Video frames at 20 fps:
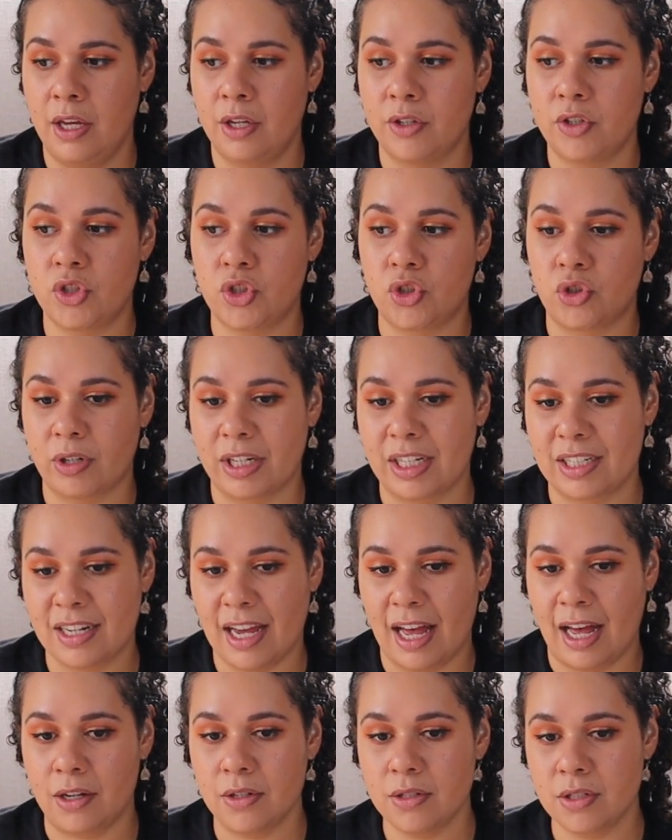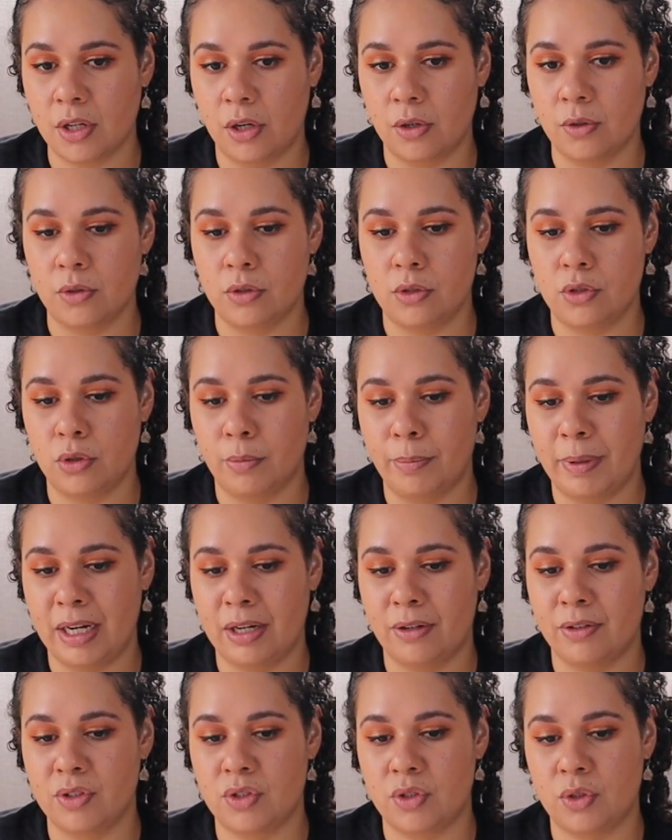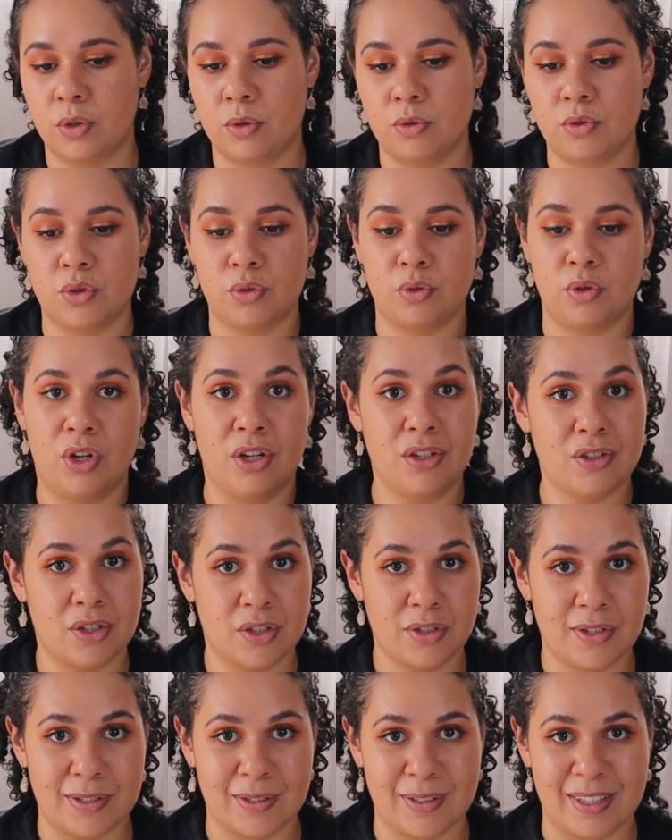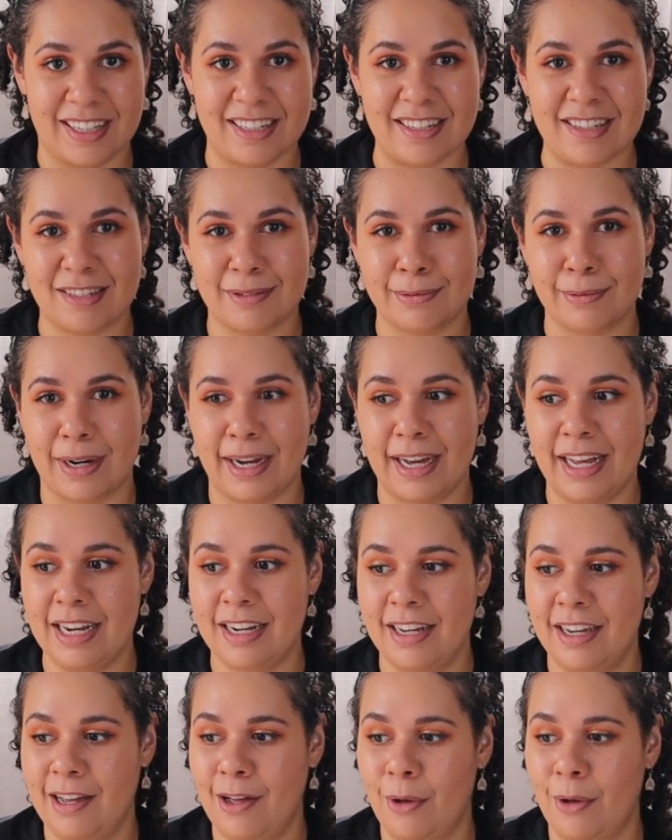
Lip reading: strict household, your parents told you not to do this, right?